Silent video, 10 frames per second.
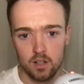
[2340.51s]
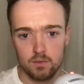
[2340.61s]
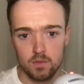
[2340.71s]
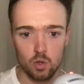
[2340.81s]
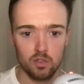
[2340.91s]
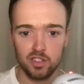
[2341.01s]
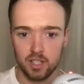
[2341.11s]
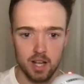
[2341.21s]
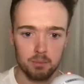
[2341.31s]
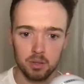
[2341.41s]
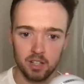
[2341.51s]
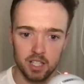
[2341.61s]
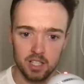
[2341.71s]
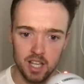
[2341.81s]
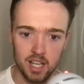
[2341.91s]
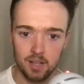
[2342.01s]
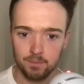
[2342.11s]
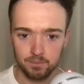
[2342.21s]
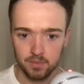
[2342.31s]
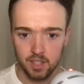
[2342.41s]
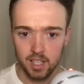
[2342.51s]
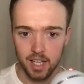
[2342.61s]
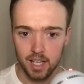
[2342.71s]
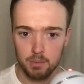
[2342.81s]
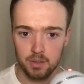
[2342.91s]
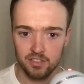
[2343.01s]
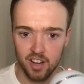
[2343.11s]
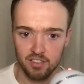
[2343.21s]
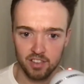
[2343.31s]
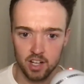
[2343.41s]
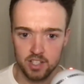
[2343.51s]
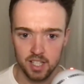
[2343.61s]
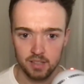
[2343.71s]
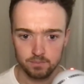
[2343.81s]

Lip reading: So yes. For example, like you say, getting up at 5:30